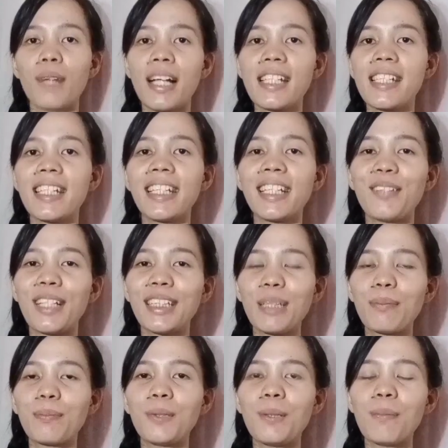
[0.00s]
much for
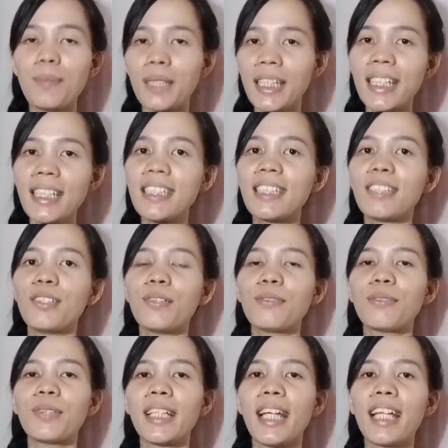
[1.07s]
watching, ka-wonderful.
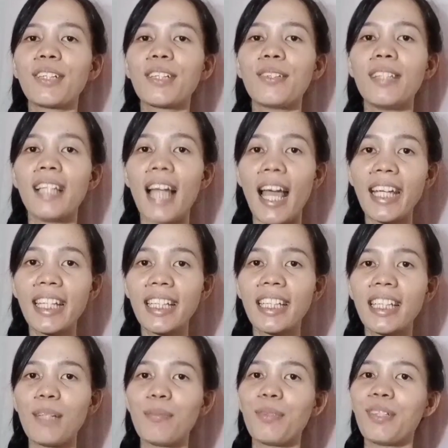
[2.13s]
Please don't forget
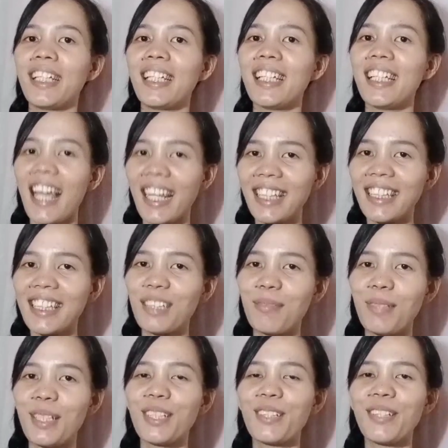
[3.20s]
to like if you
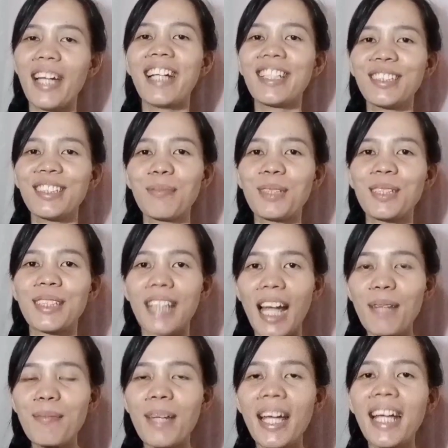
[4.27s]
really like this video
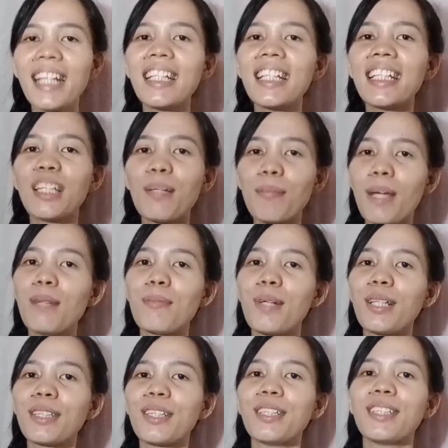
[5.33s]
and subscribe and
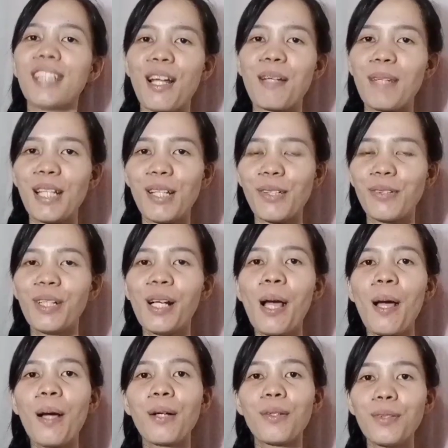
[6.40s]
click the bell button down
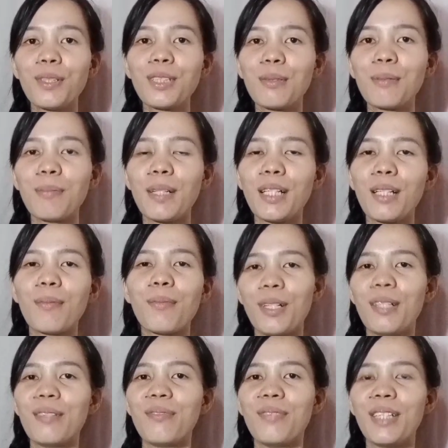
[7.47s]
below kung
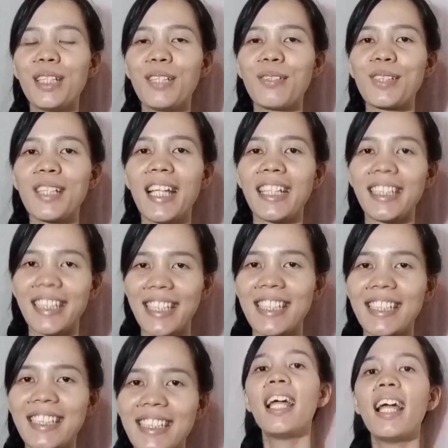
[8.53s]
gusto mo pa ng more
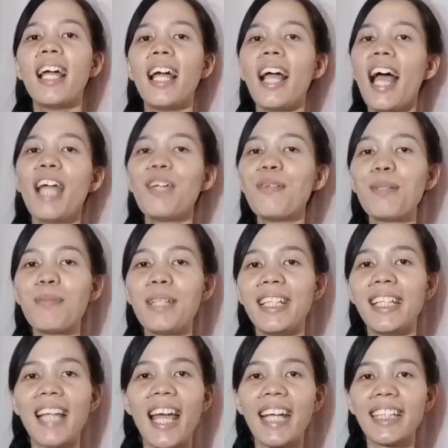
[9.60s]
videos like this.
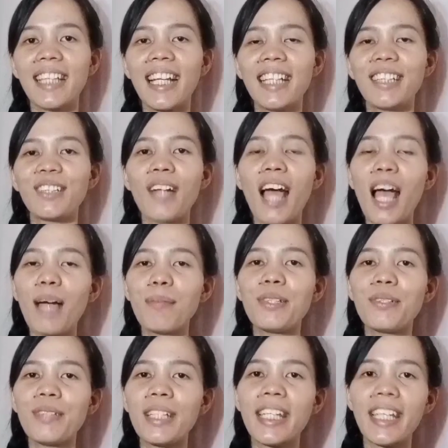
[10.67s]
I will be
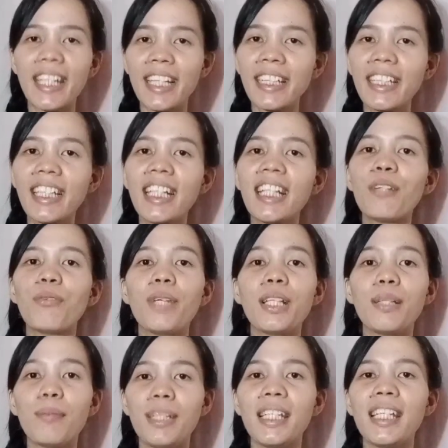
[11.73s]
delighted to have you
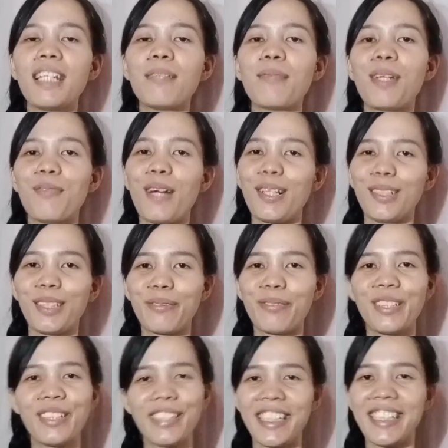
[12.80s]
here with me in
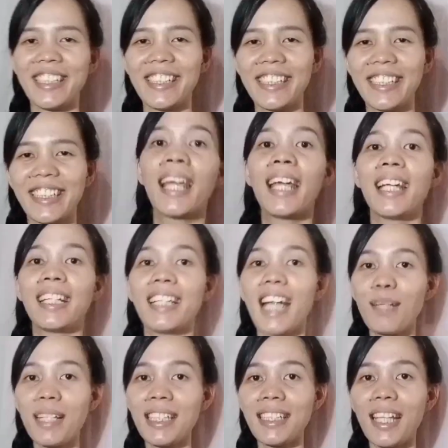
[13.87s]
my wonderful journey.
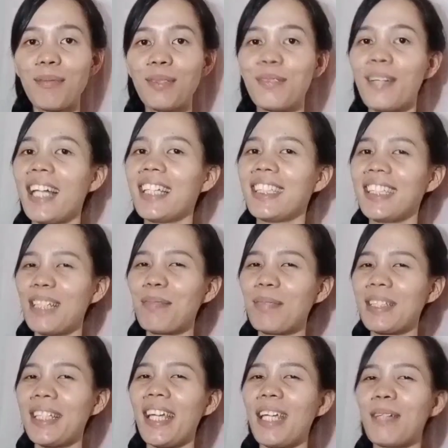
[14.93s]
God bless
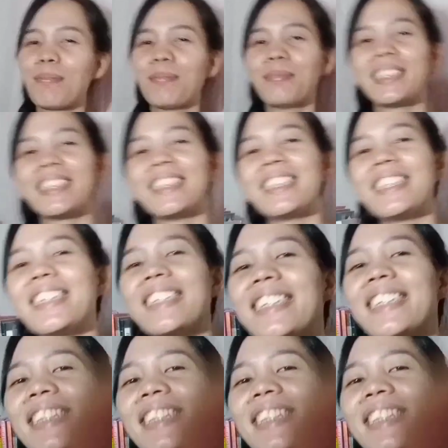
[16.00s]
everyone. Keep safe.